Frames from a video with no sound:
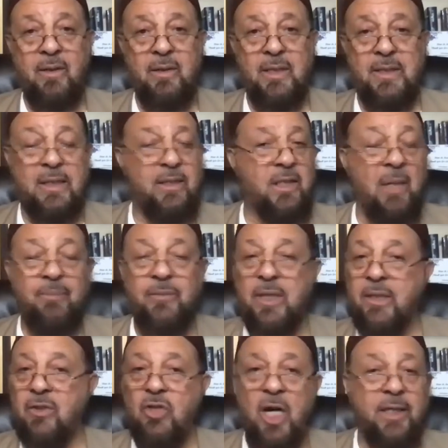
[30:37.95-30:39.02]
This is
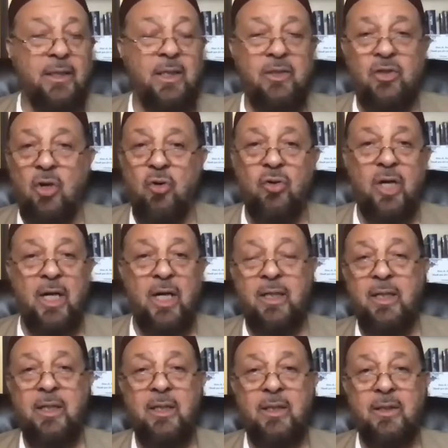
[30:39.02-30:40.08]
something not in the Torah,
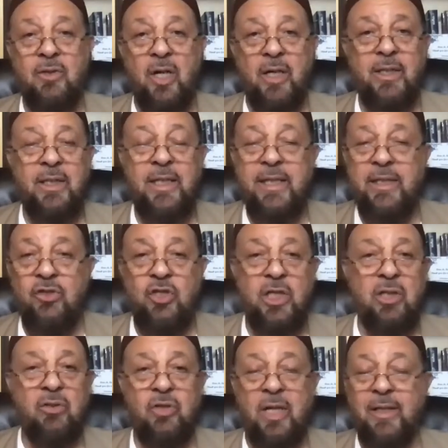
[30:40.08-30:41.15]
not in the
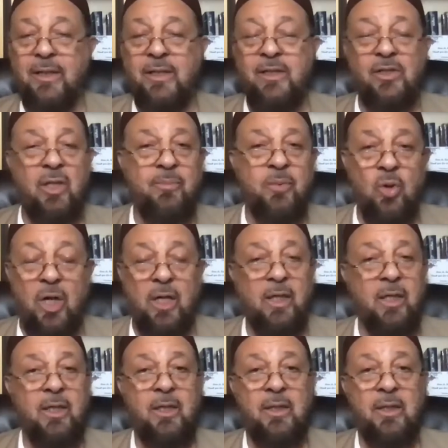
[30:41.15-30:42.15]
Injil, not in the Zabur,